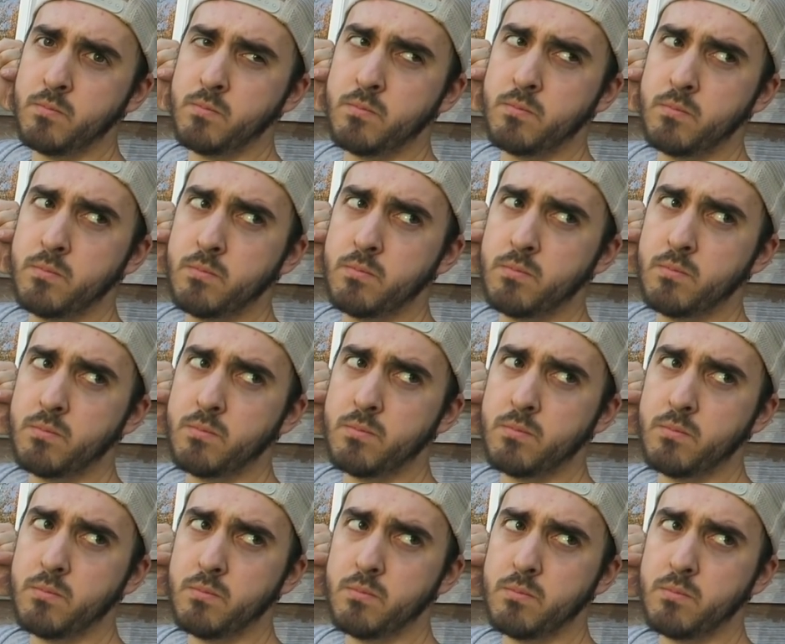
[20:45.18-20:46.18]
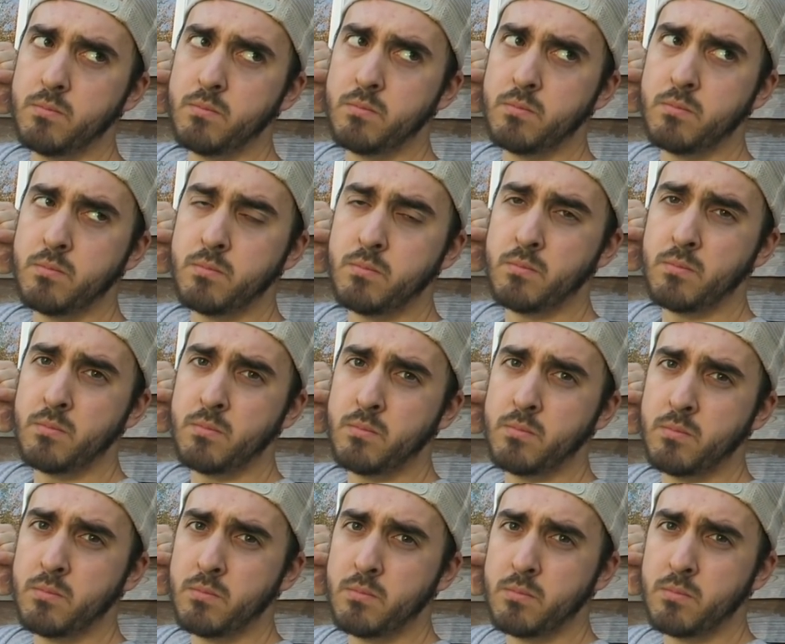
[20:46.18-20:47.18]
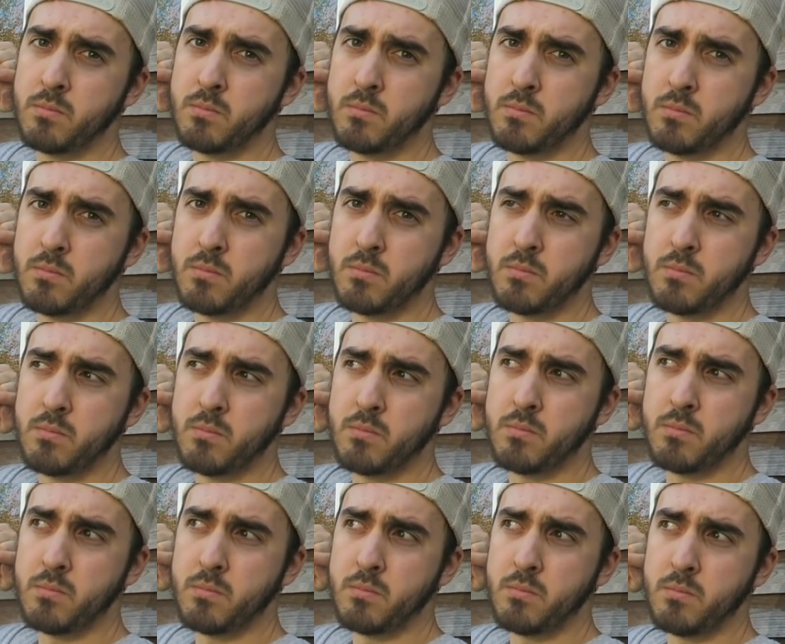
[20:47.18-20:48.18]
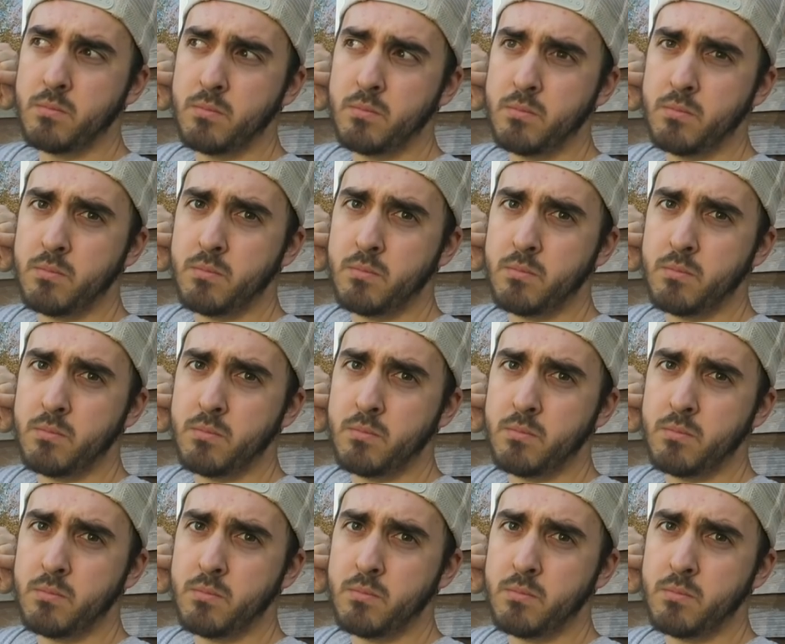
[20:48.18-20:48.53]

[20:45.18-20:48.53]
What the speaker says: Nobody speaks.